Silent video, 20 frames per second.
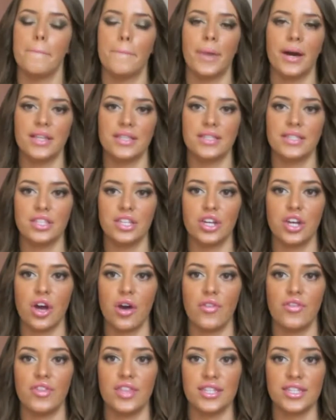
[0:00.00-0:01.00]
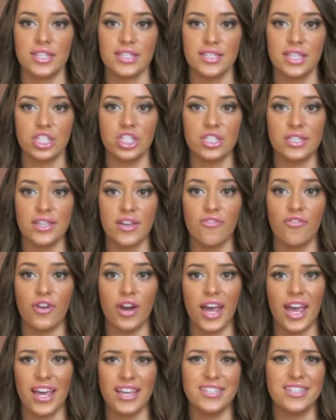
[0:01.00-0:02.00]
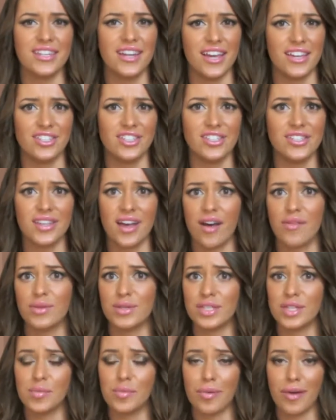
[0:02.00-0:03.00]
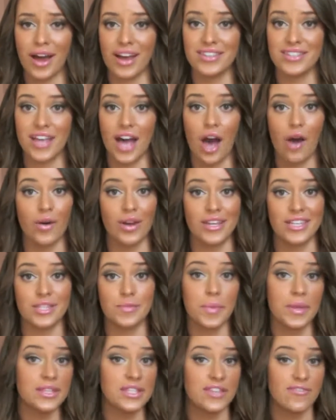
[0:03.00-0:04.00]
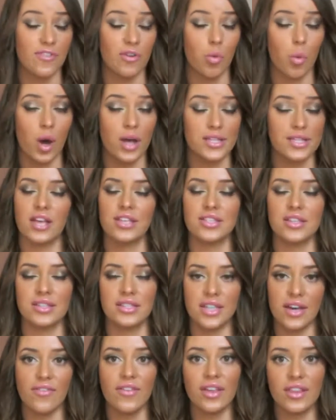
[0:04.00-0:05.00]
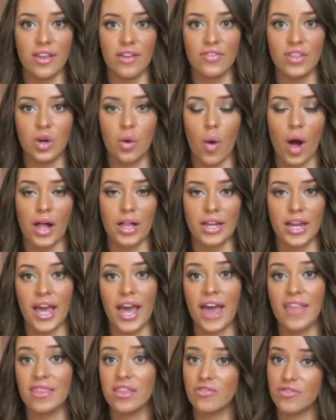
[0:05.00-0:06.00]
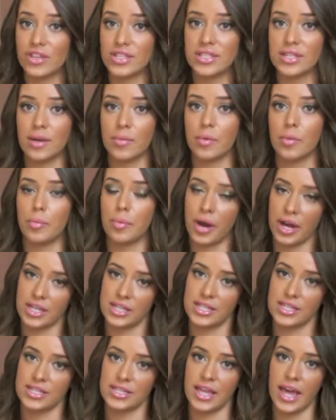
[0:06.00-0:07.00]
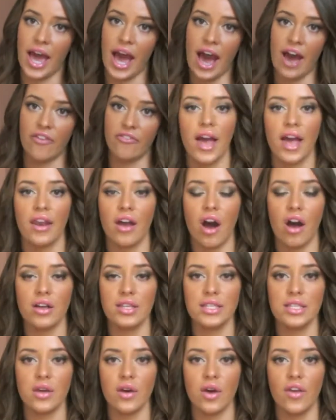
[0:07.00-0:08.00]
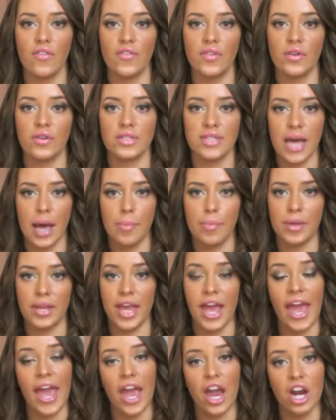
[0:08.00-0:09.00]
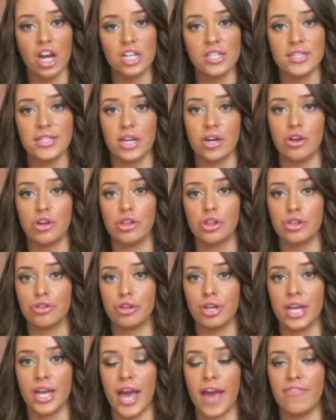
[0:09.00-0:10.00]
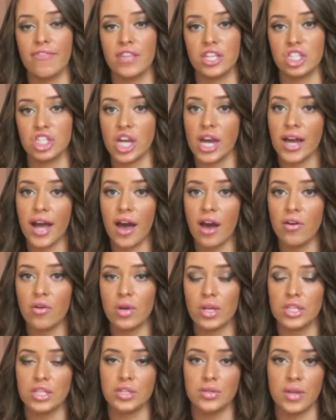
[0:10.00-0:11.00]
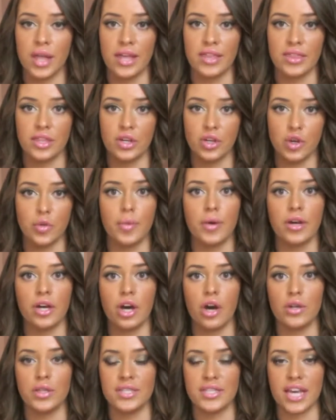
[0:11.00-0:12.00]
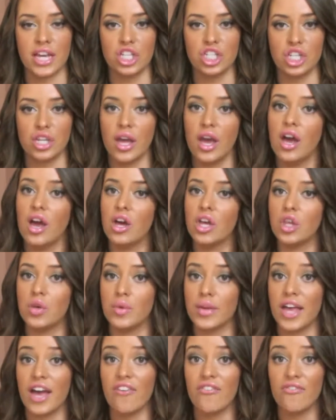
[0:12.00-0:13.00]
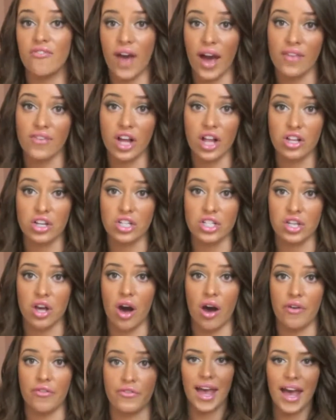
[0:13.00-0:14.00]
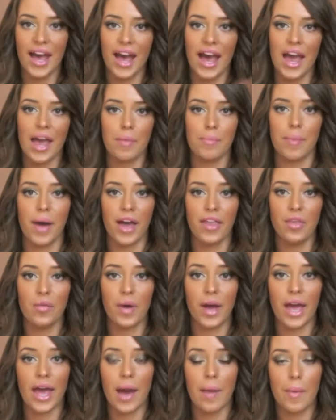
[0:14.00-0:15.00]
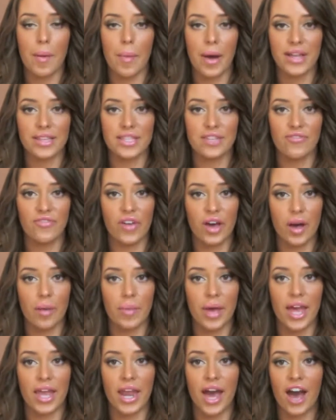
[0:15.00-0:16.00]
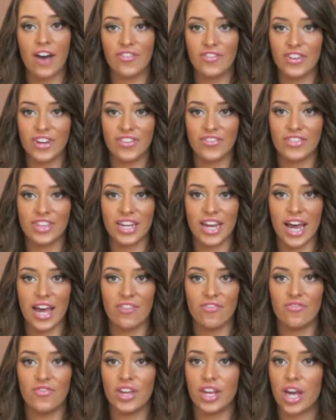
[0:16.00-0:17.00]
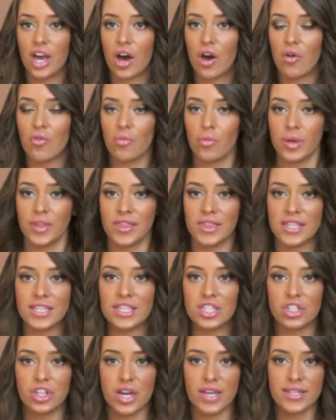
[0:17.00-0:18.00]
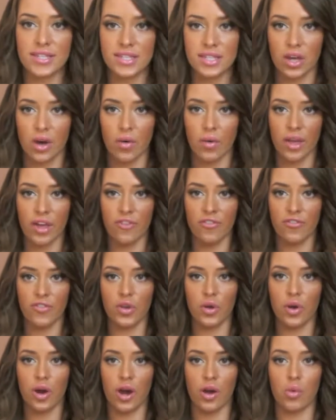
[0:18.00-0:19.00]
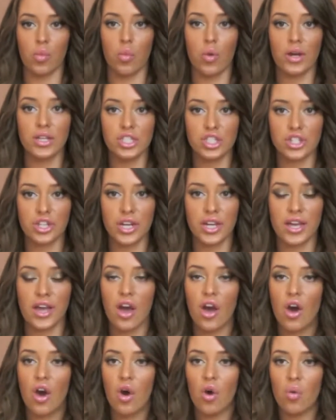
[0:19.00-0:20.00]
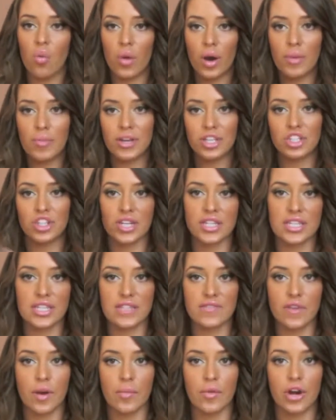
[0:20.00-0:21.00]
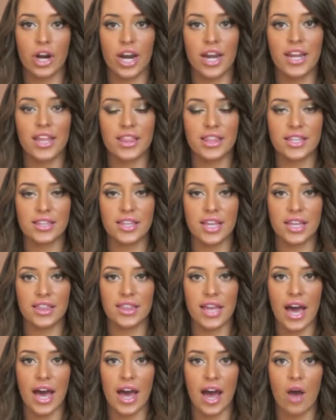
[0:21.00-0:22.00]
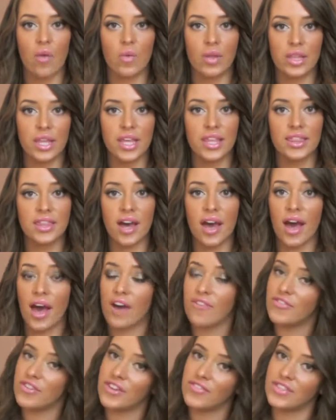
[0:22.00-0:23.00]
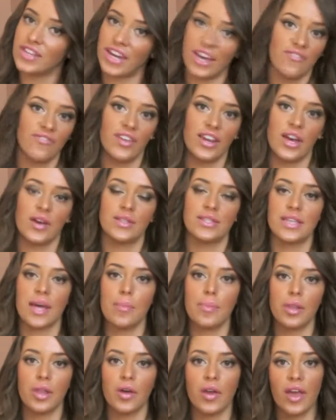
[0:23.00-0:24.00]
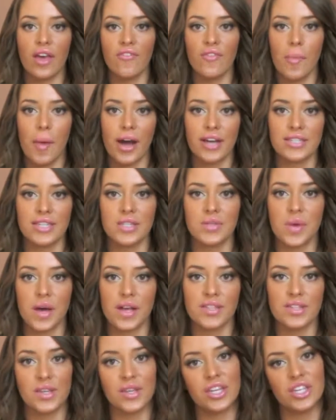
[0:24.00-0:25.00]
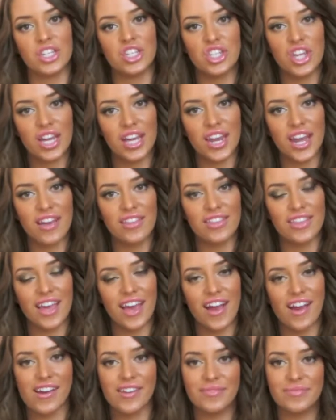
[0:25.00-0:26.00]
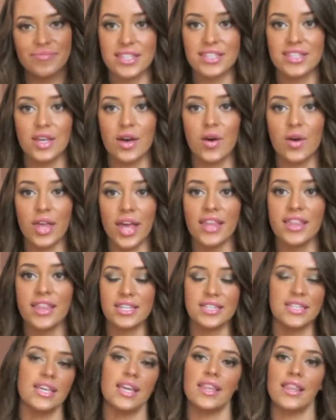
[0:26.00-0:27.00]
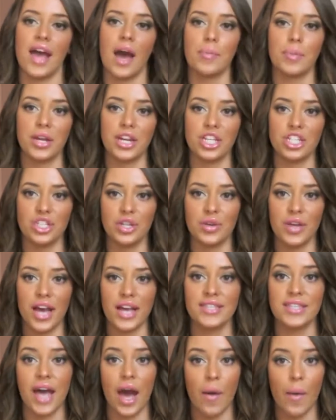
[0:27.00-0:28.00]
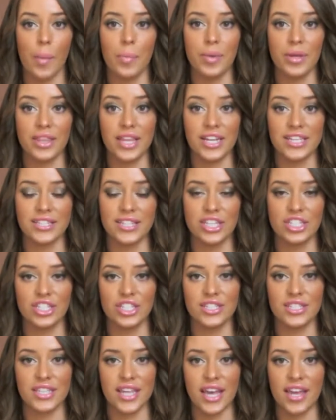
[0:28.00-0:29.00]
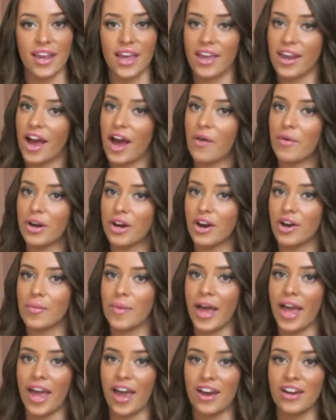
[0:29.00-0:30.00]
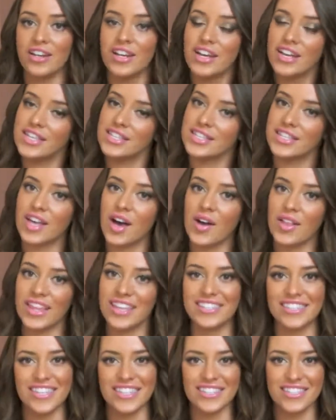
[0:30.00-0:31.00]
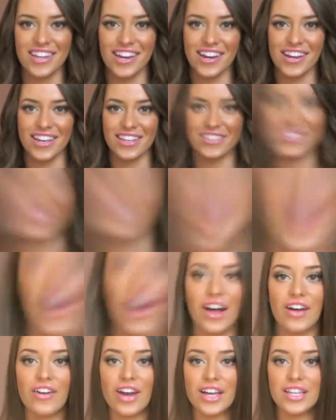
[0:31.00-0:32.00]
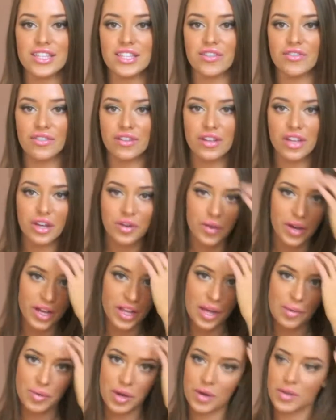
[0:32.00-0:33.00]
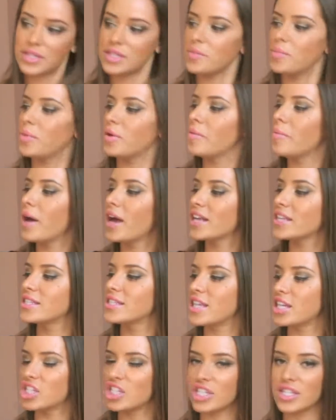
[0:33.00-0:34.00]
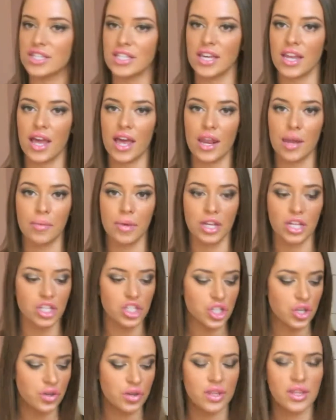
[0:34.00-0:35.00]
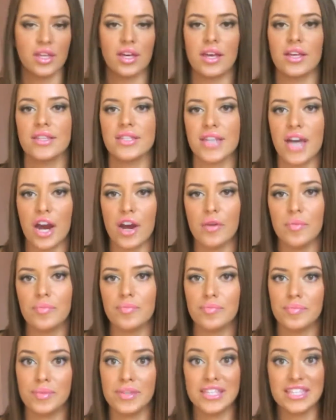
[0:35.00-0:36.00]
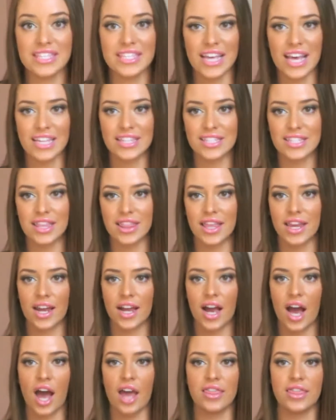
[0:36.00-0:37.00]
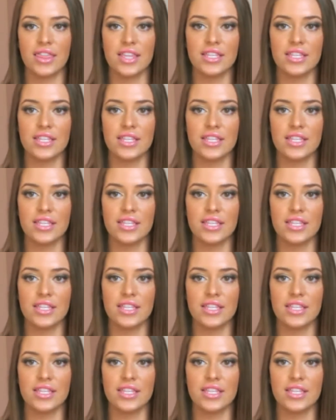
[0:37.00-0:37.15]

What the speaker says: But, you know, this extension set for 18 inches, I was surprised how inexpensive it was. So I definitely love the quality and the reasonable prices they have. And also, if you type in hair03 at the checkout into like the coupon code section, you will get $5 off. And by the way, I'm about to film an outfit of the night video with this dress. So if you are wondering where my dress is from or anything like that, I will link that outfit of the night video down below in the info box as well, so you can check it out there. So yeah, it. Now I'm going to show you guys how I put the extensions in and how I curl my hair. So let's get started. Alright, so really quickly I'm going to put my extensions in, and I'm going to show you the entire set that I got.